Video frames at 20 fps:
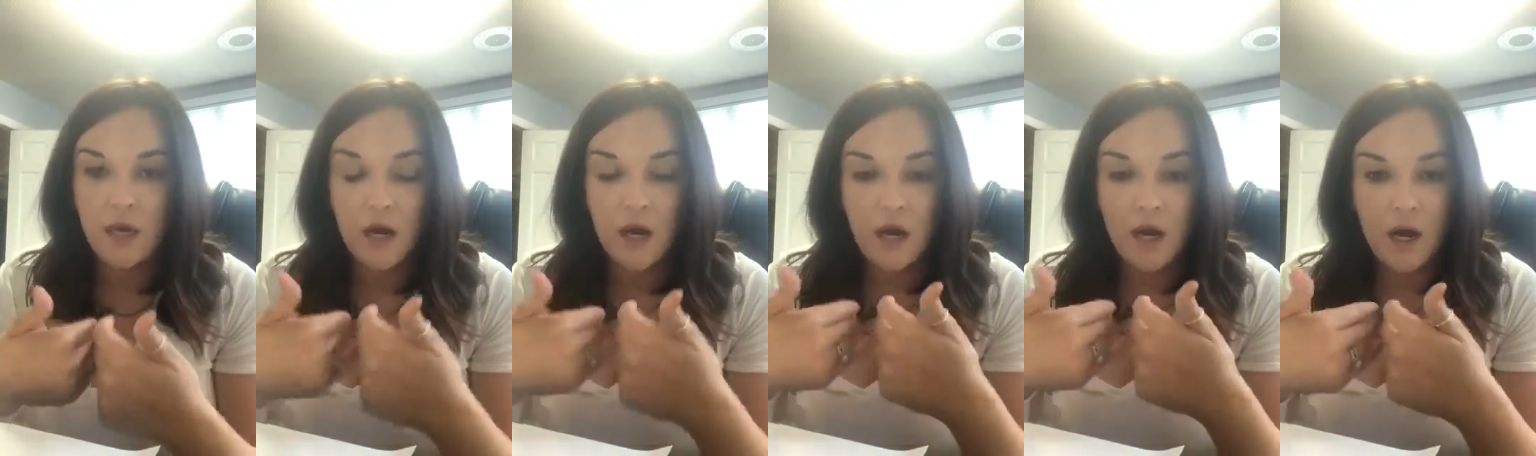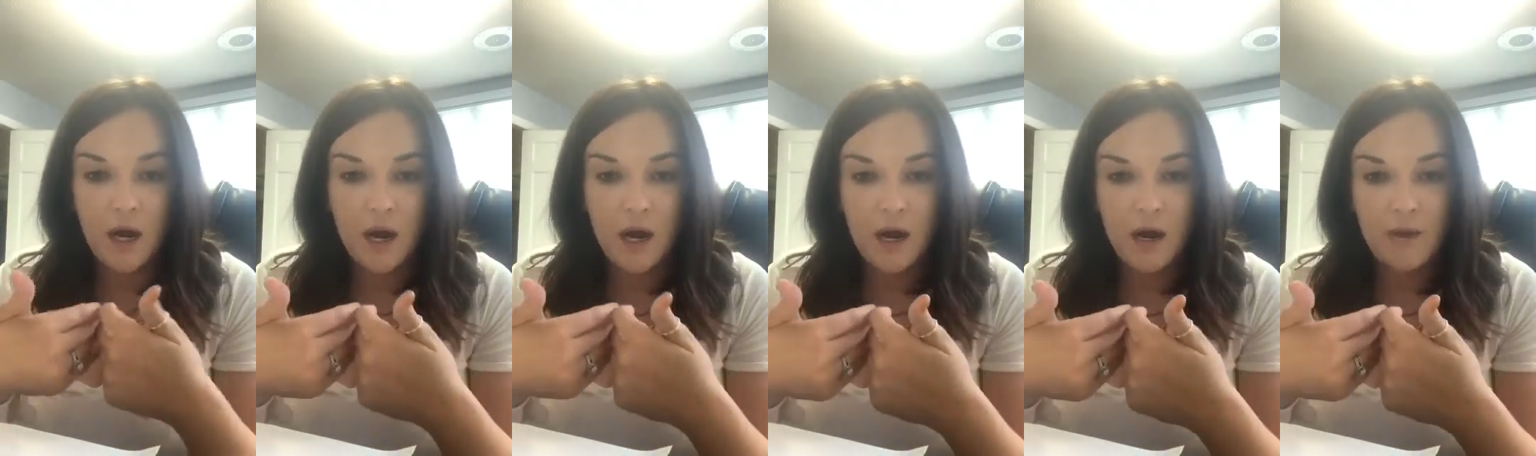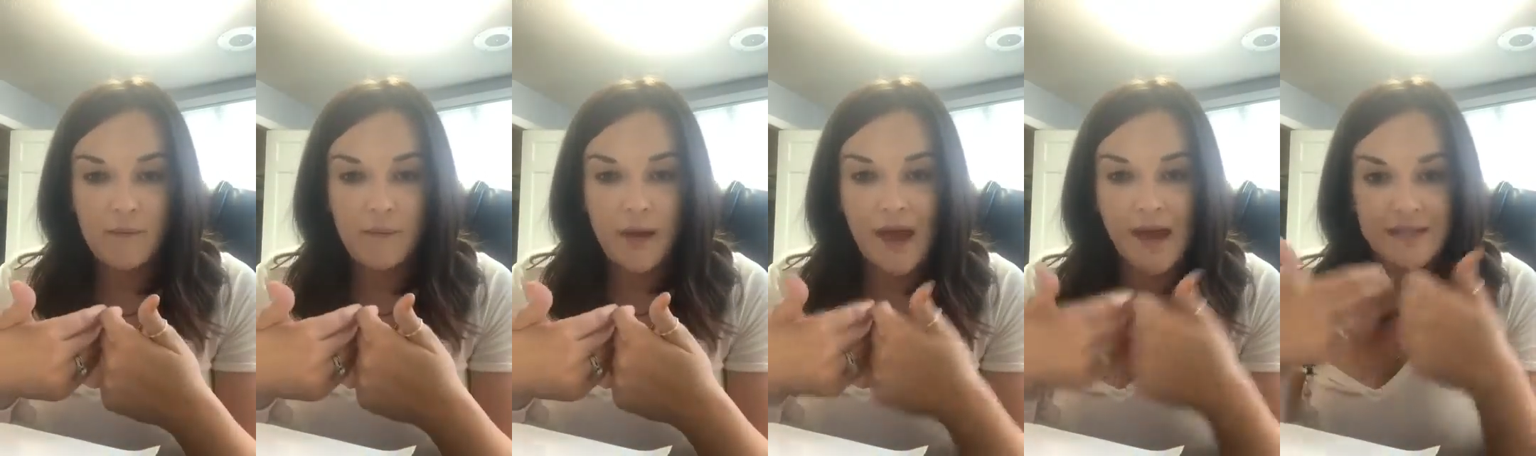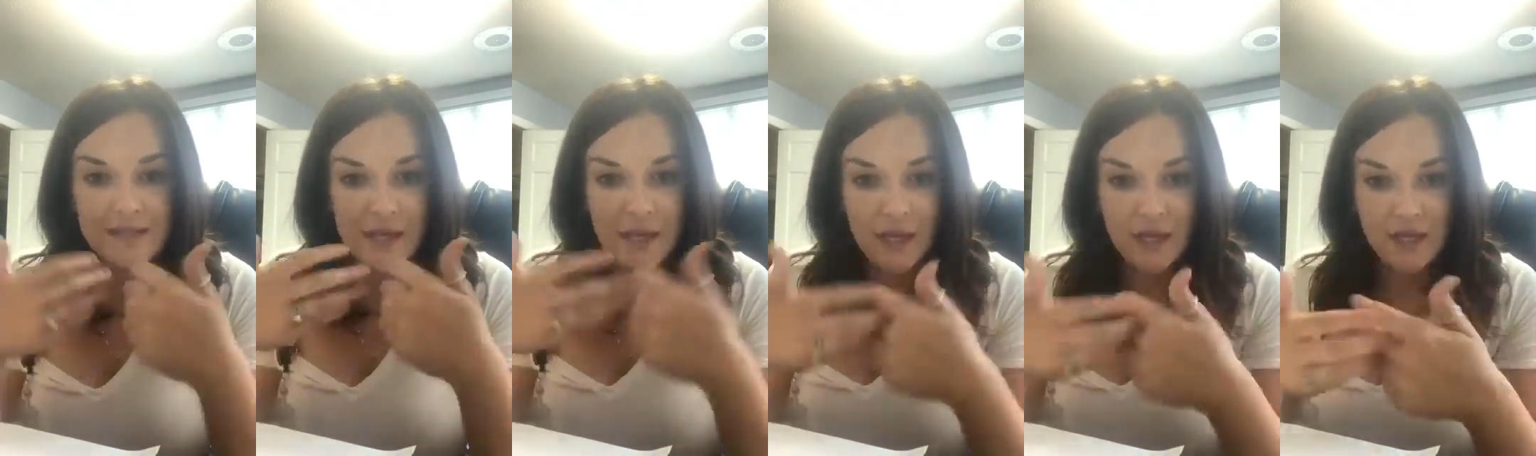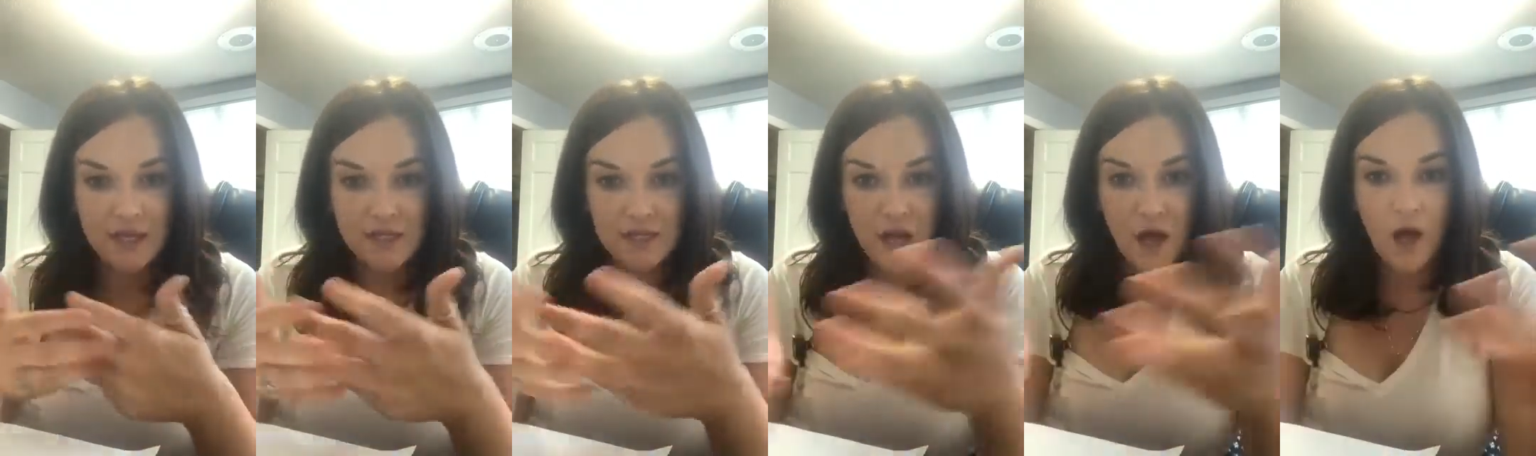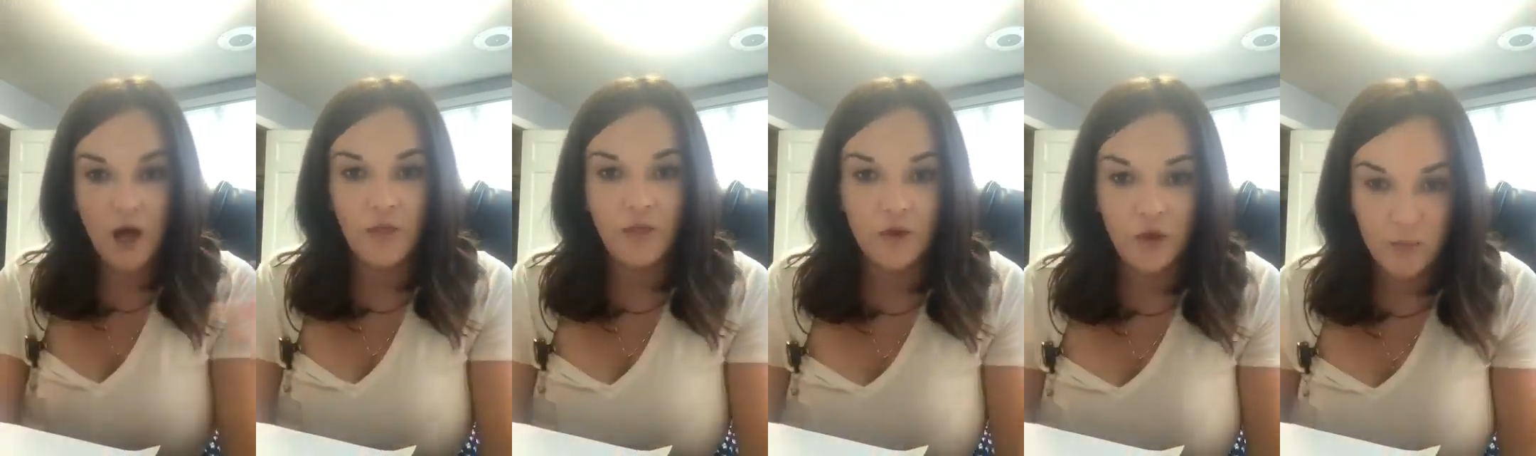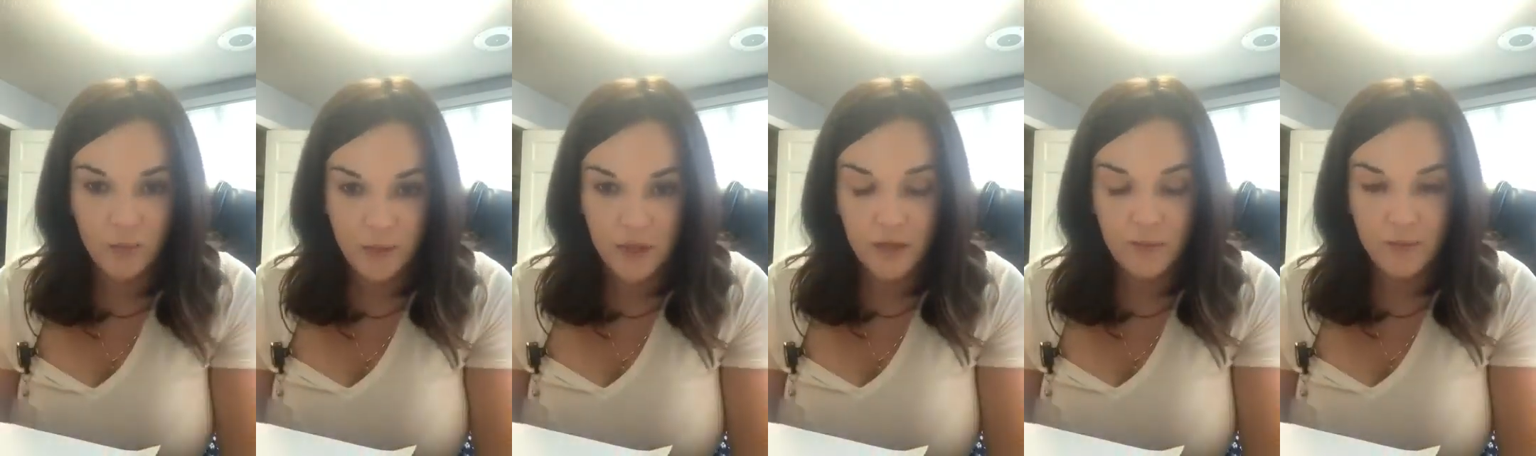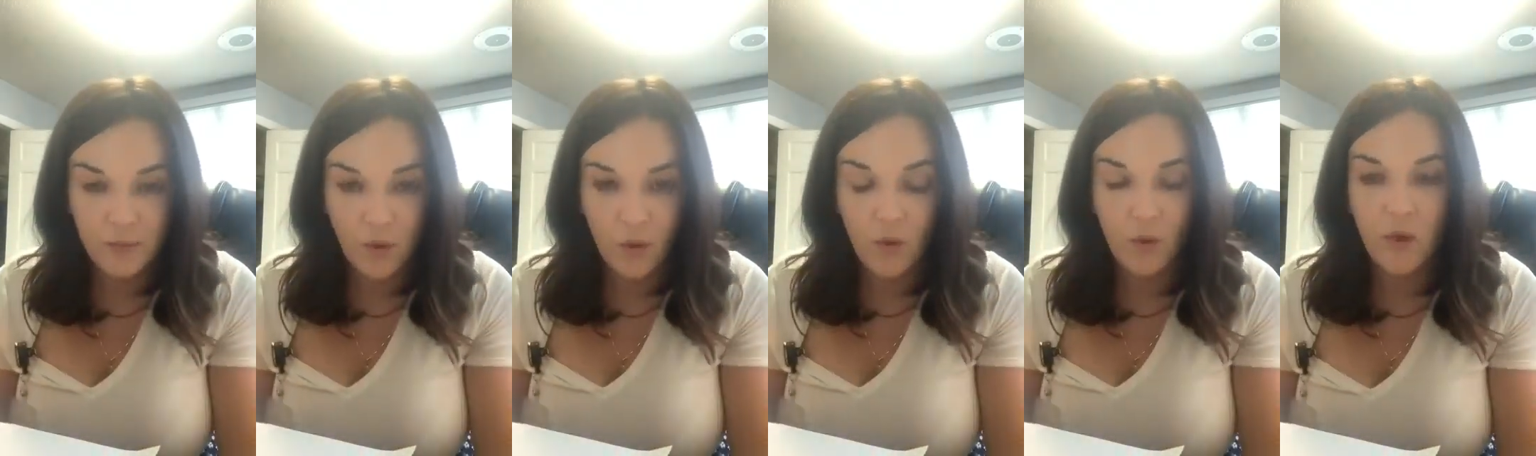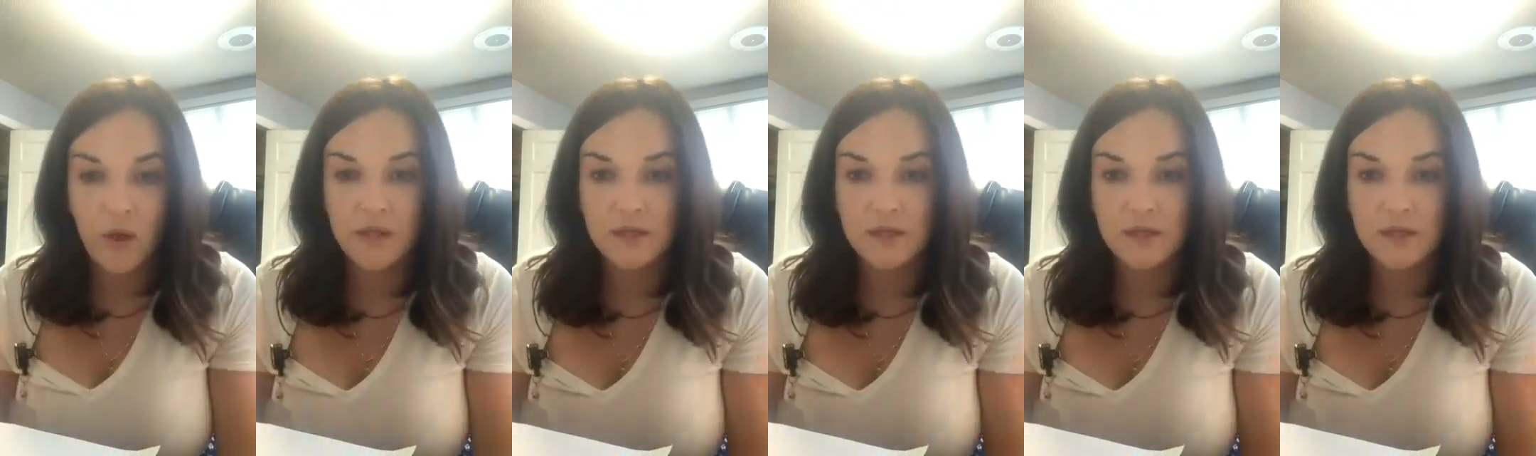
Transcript: as it is other people.